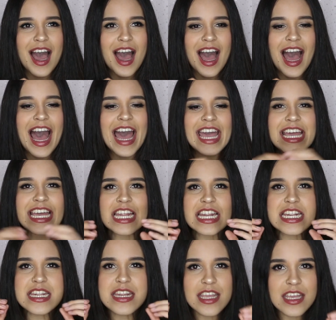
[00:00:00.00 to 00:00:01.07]
I
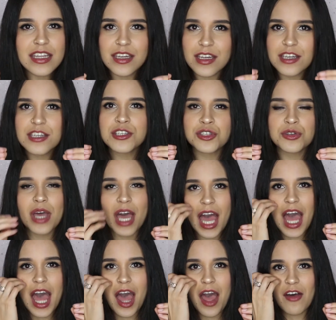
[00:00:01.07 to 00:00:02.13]
needed to
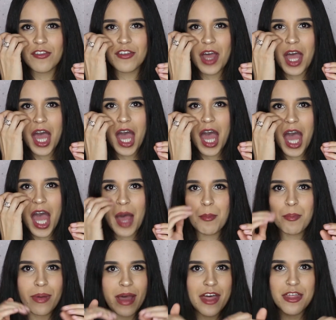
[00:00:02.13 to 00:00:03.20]
have a
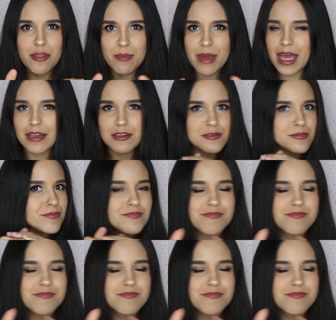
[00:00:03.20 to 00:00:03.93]
bath mat.